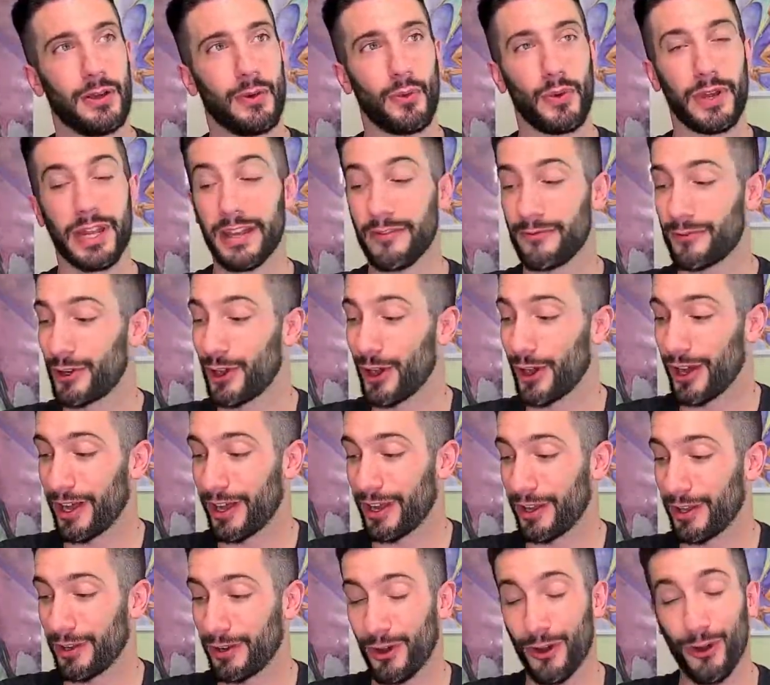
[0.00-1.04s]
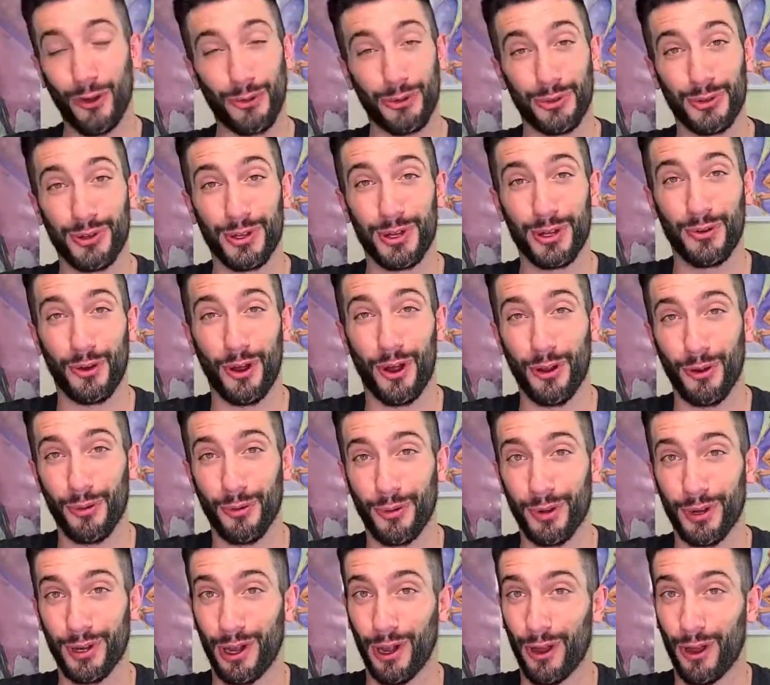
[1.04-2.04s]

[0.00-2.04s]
We have got an alternate artwork